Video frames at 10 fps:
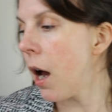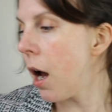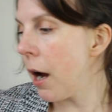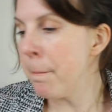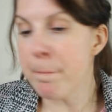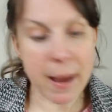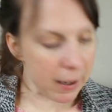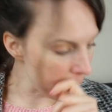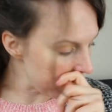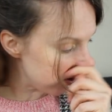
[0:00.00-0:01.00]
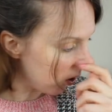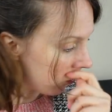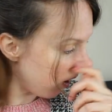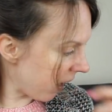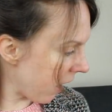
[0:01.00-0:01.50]
I may or may
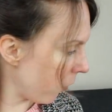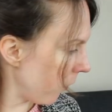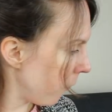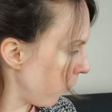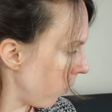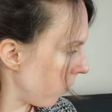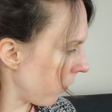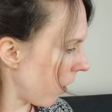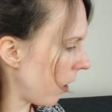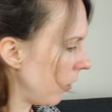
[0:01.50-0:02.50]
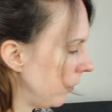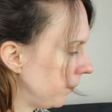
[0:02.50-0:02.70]
not run out of wool though.